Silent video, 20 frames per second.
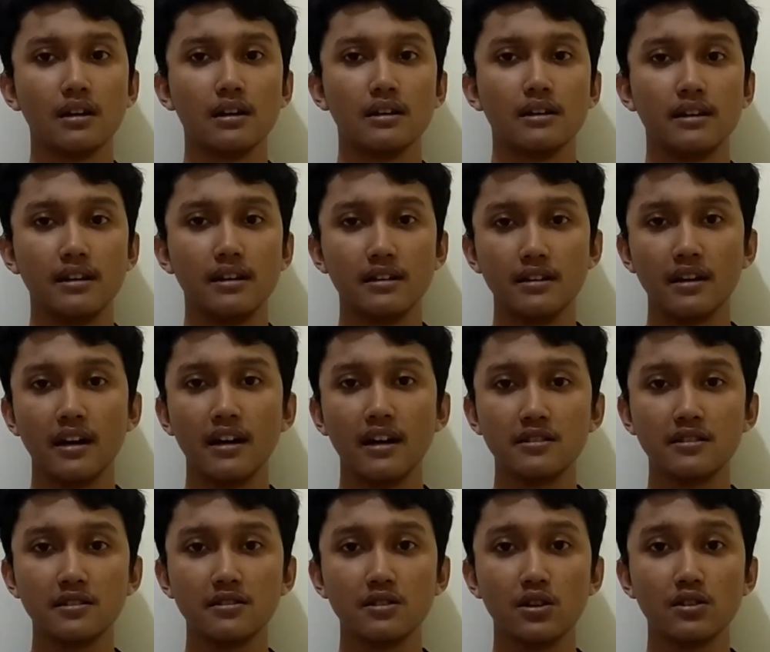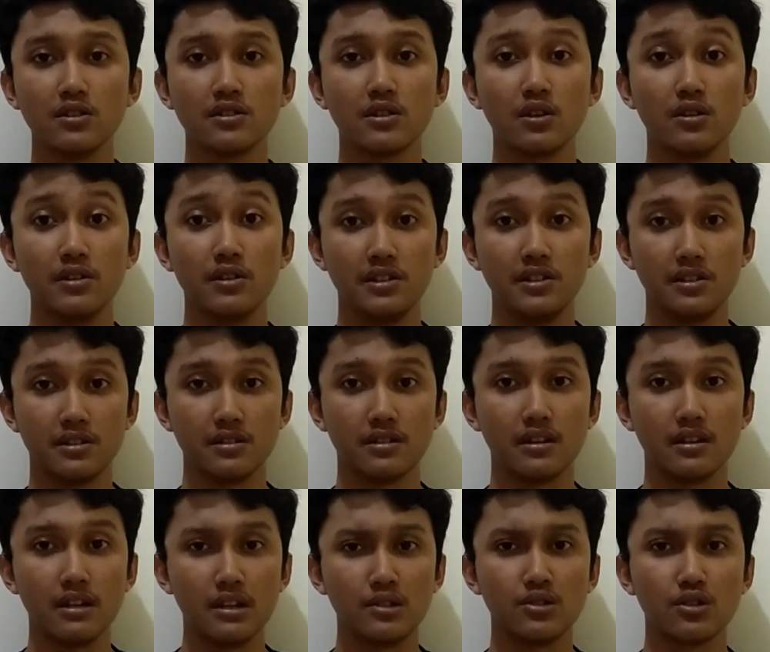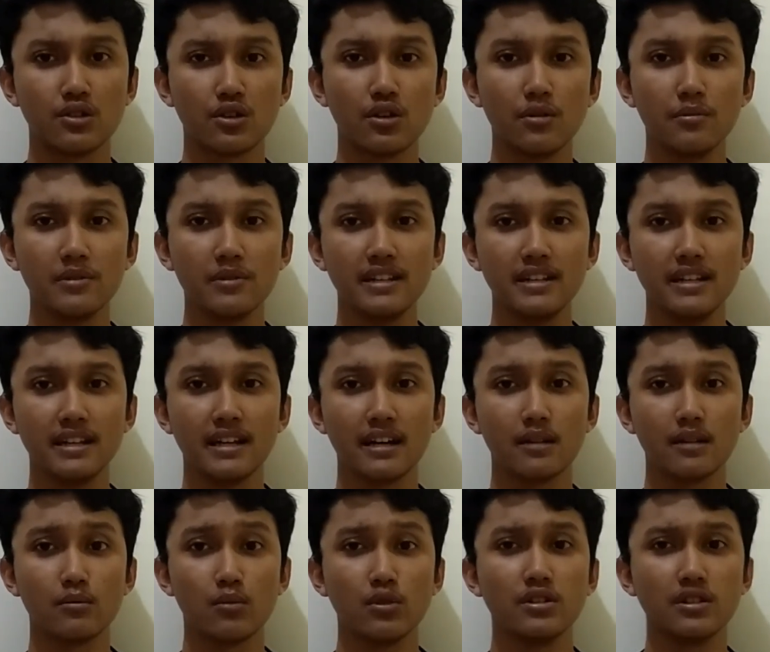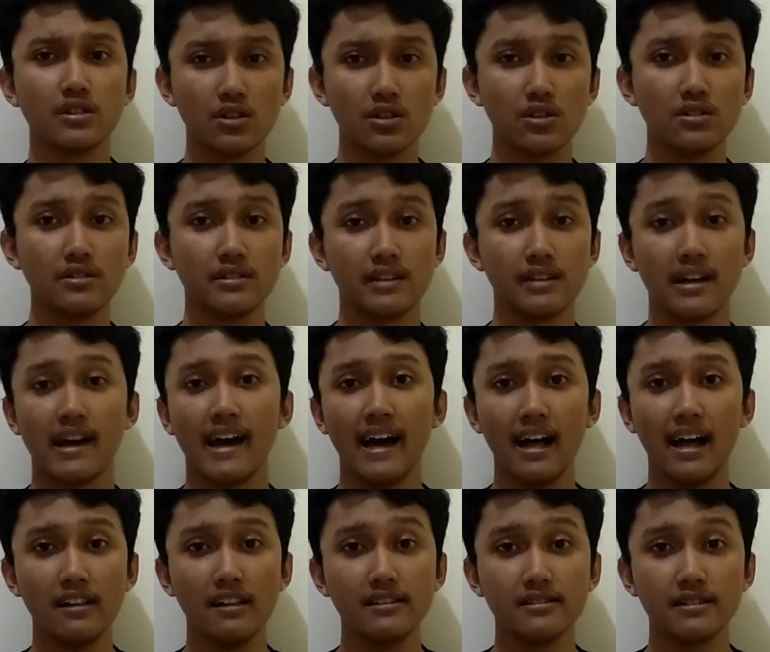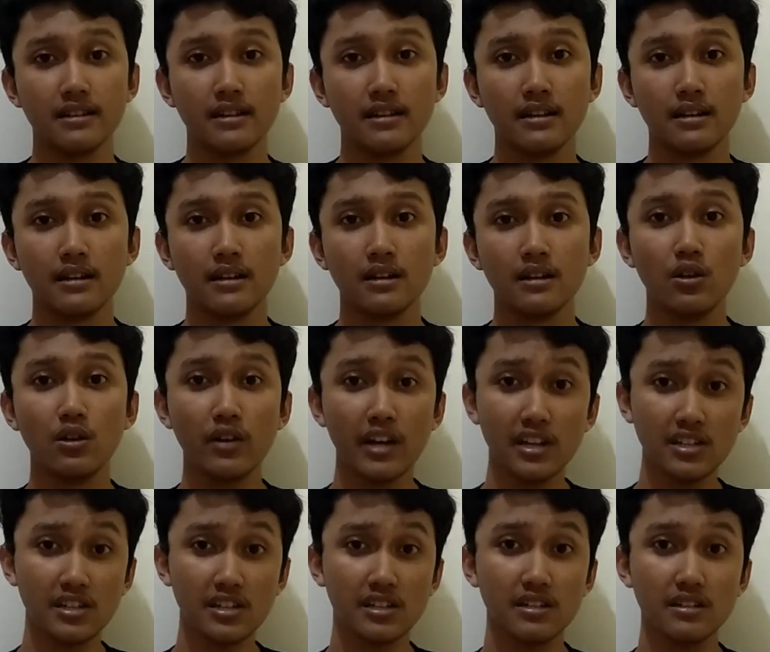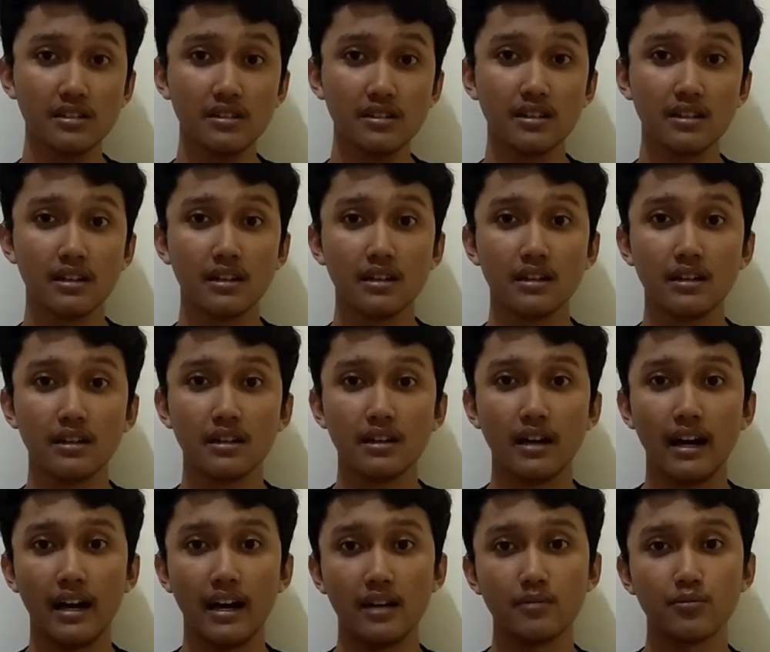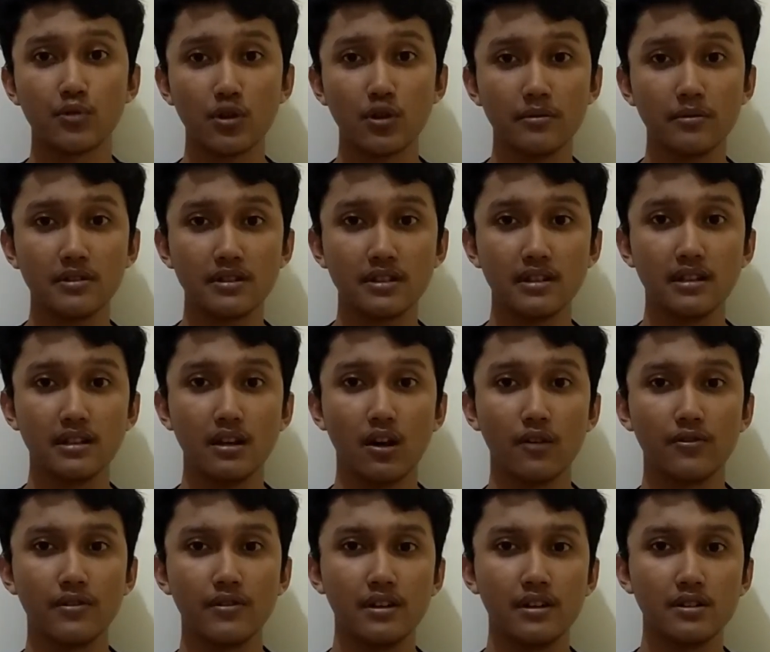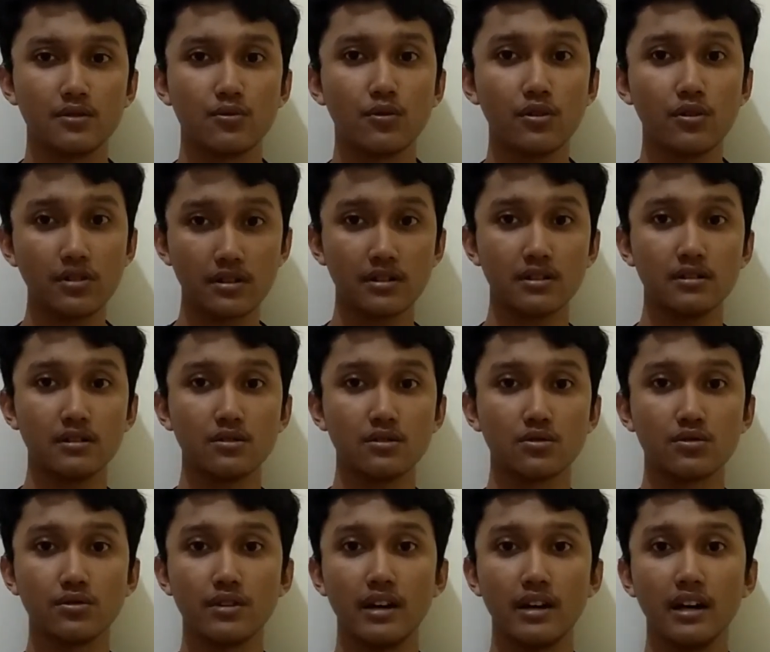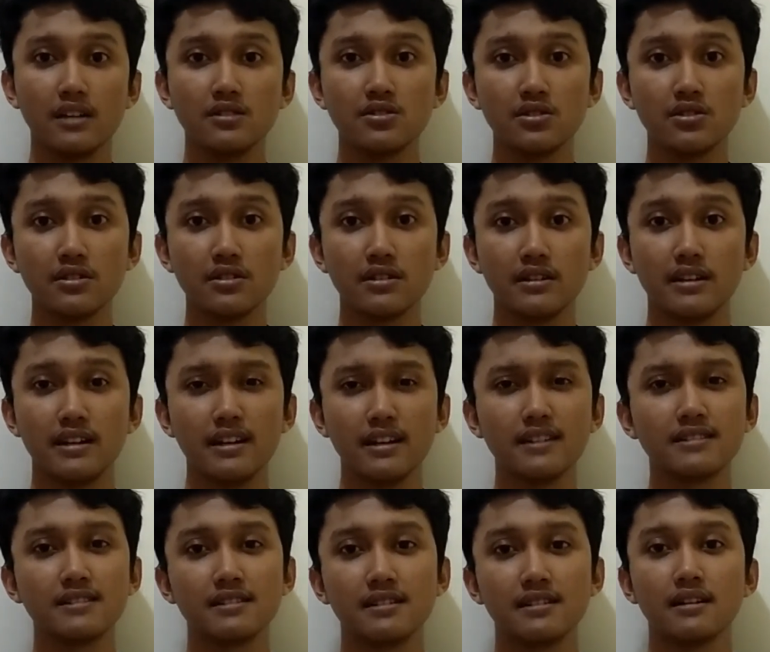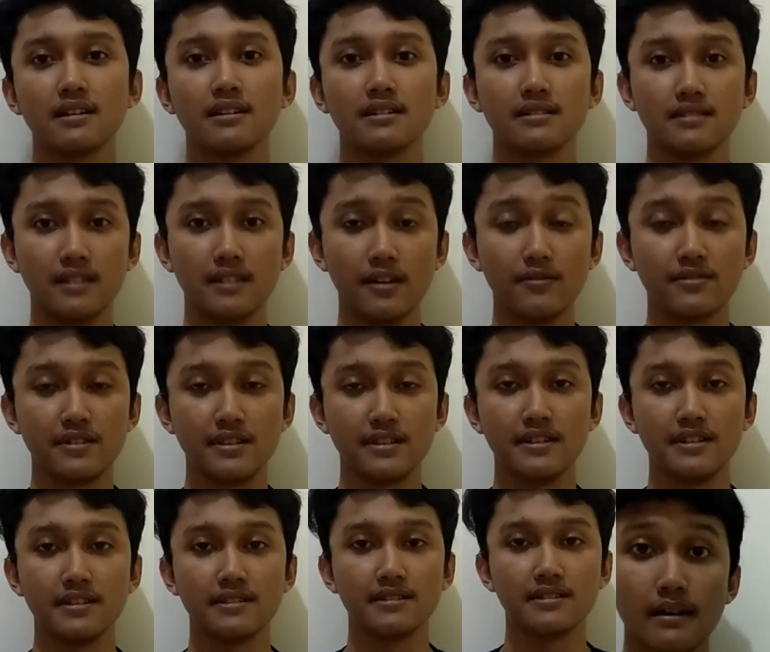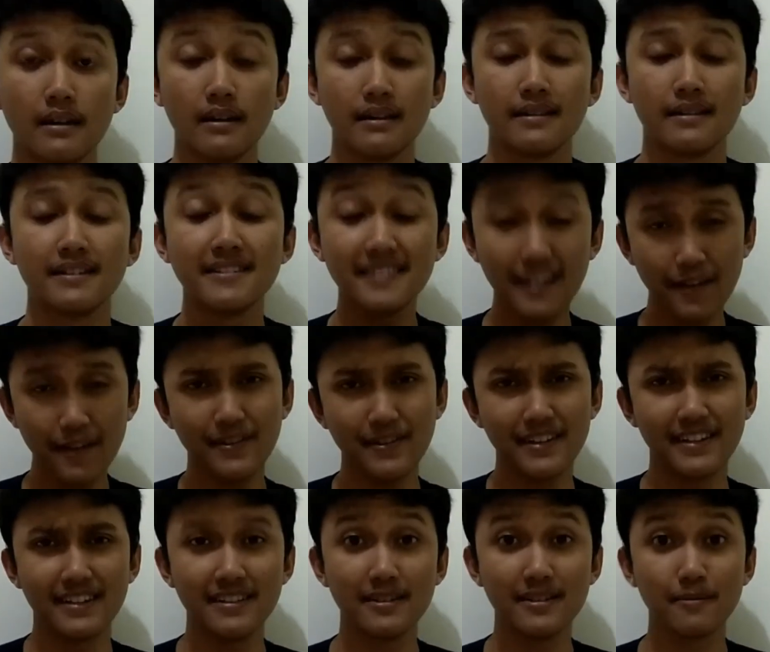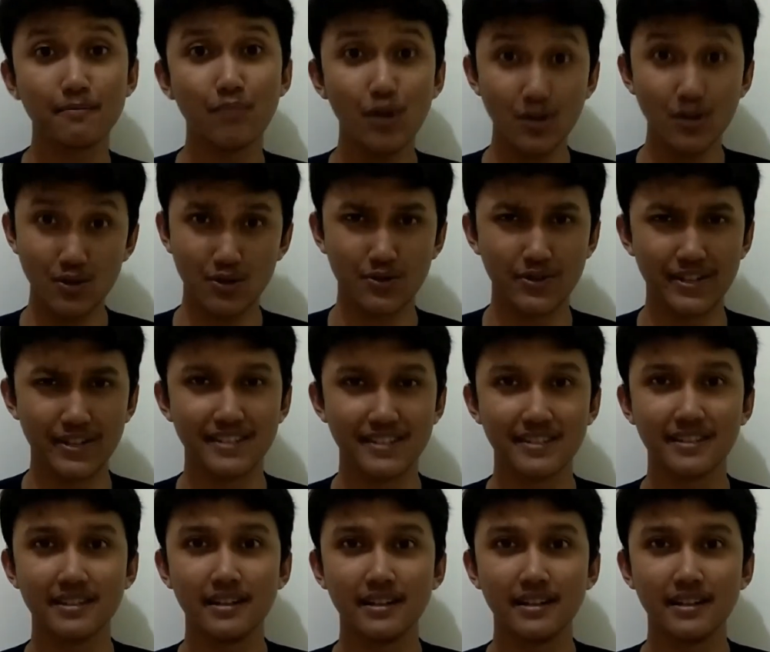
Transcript: In hazardous conditions, the company can monitor the health, location, and property of each worker to ensure its safety. The seventh is boundaries.